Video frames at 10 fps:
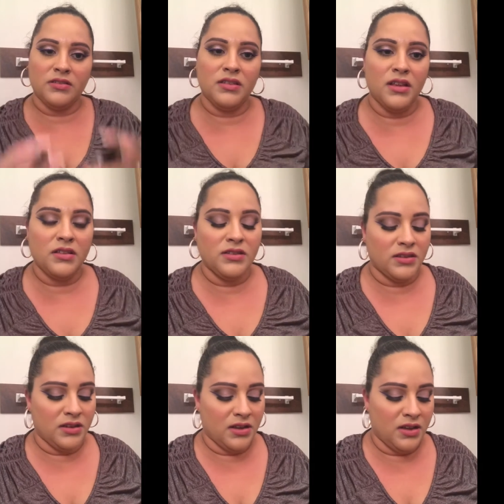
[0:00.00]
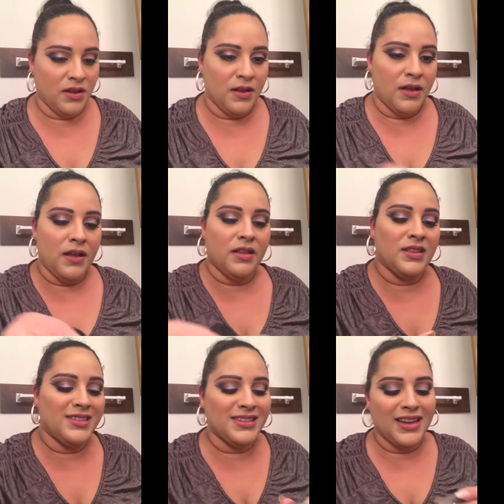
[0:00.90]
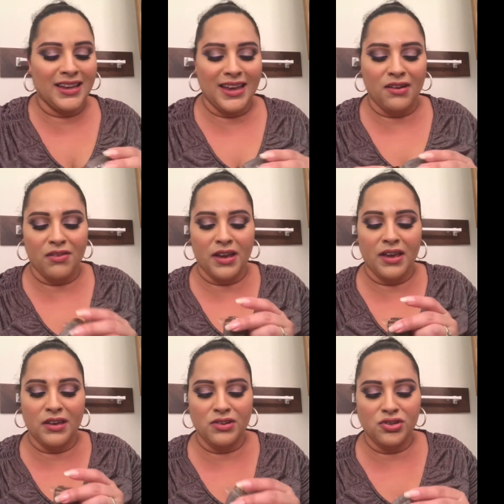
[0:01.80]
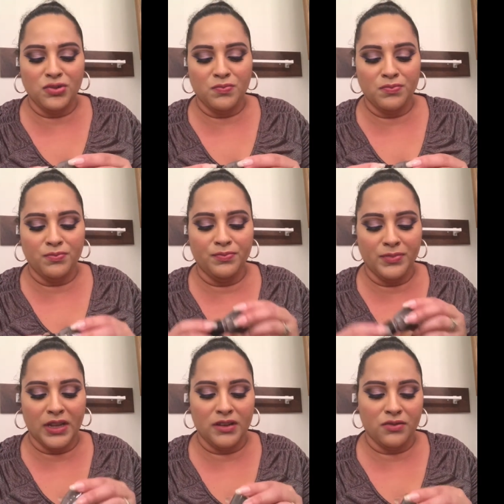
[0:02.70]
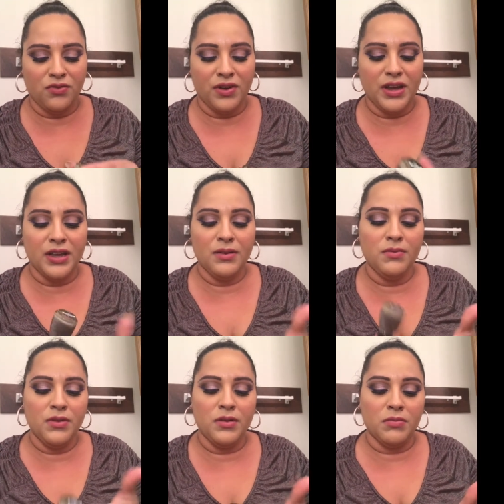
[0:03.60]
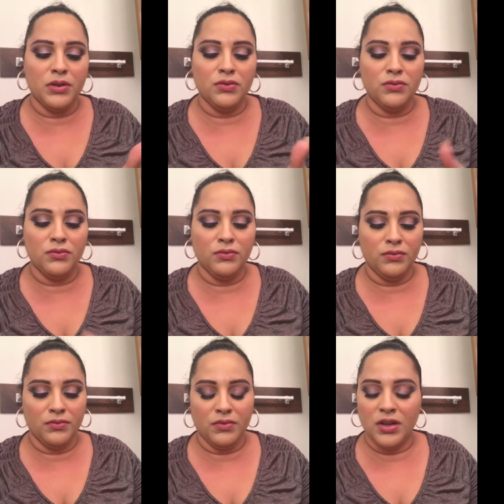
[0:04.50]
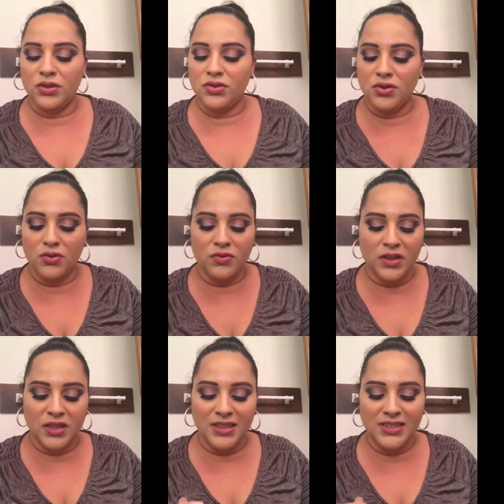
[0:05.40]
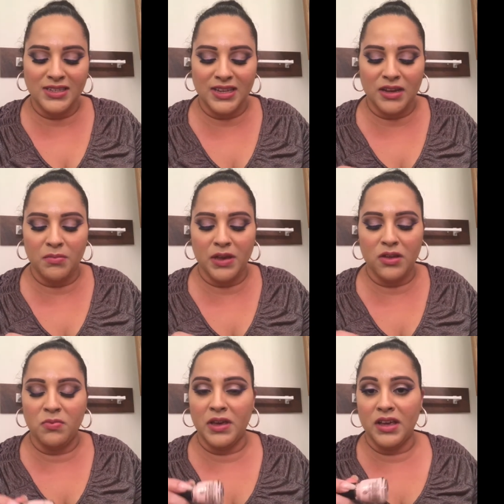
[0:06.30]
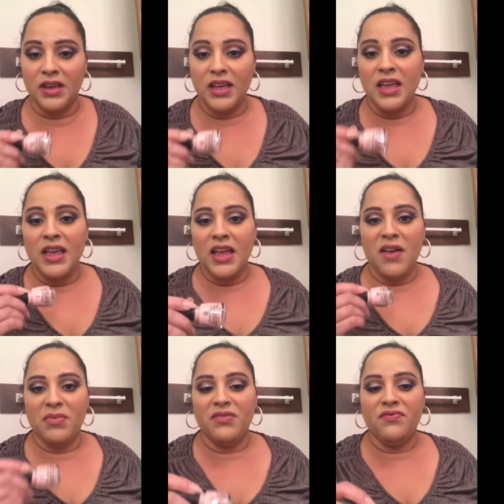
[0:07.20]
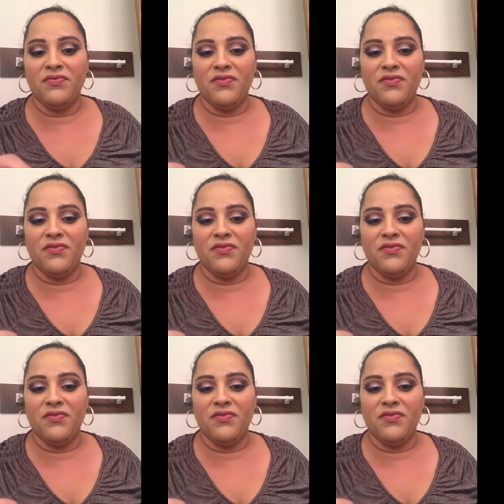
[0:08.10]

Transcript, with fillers: that. This is like a grayish, like a gray with a blue undertone. And then this is like a pale pink. I've been